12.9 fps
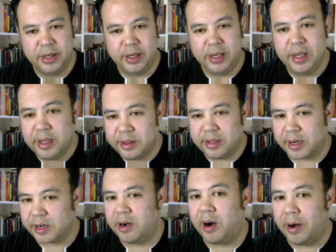in
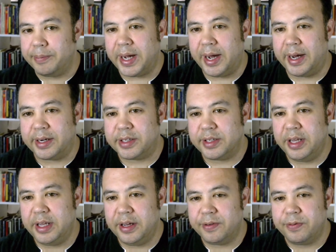that combat
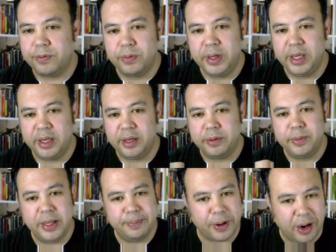if
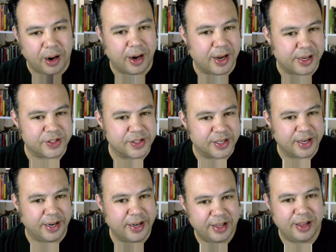we pause to
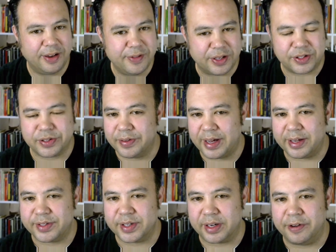kind of give it sort of
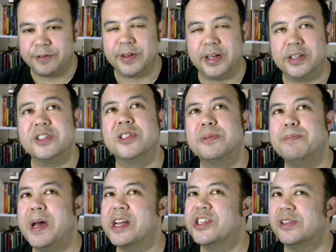that significance,
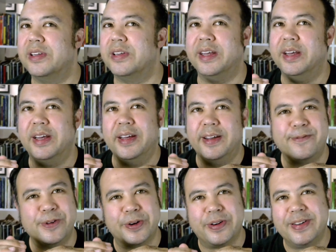especially
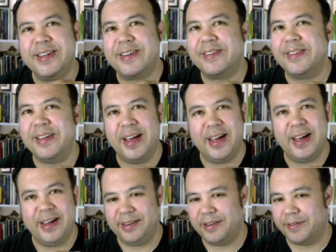if we are near the
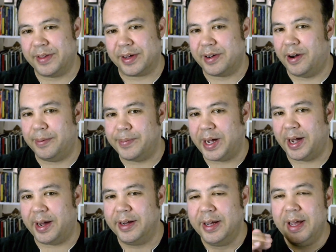end of the
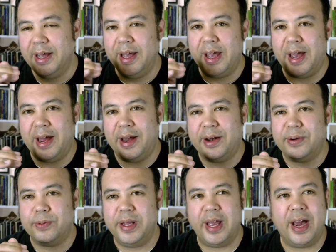combat
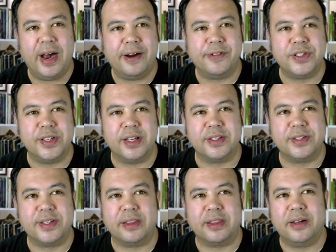and we have a
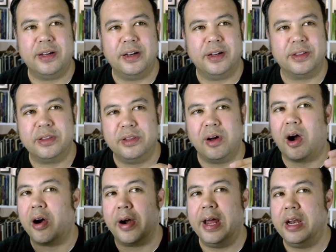sense that
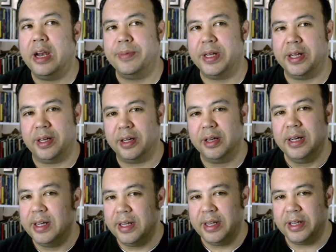our enemy
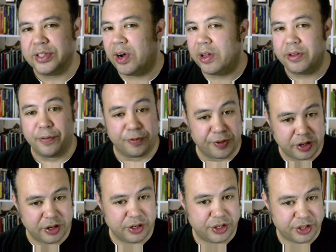is on the
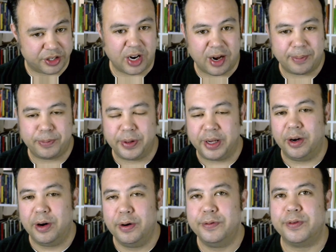verge of toppling
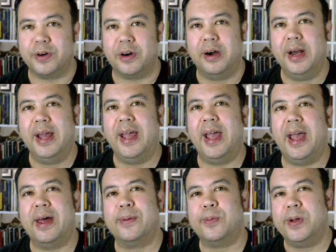over
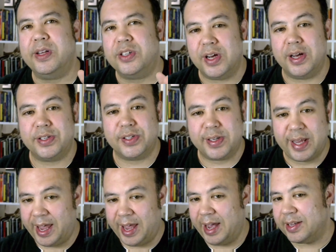and we just
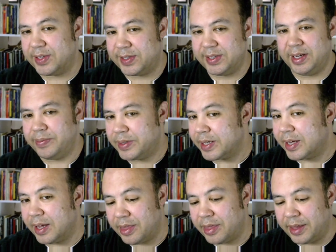can't seem to
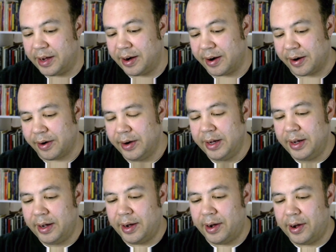get there.
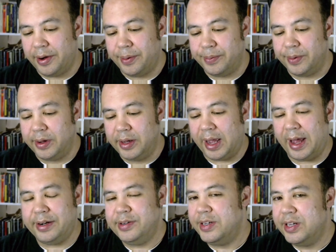
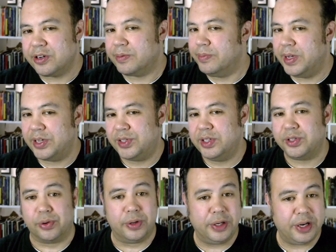And near
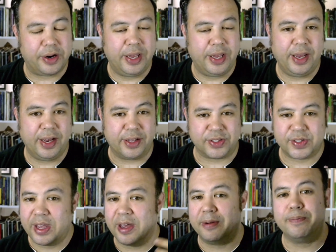misses or near hits
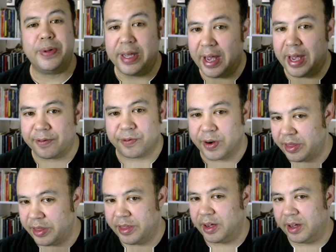can be
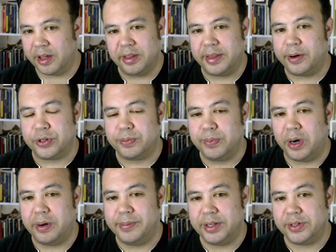everything in those
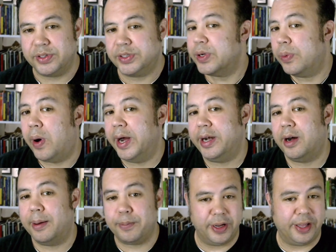moments. So why
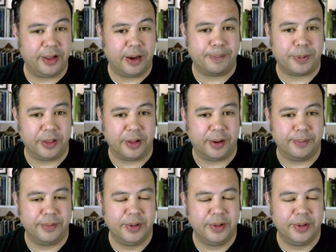not play up on them?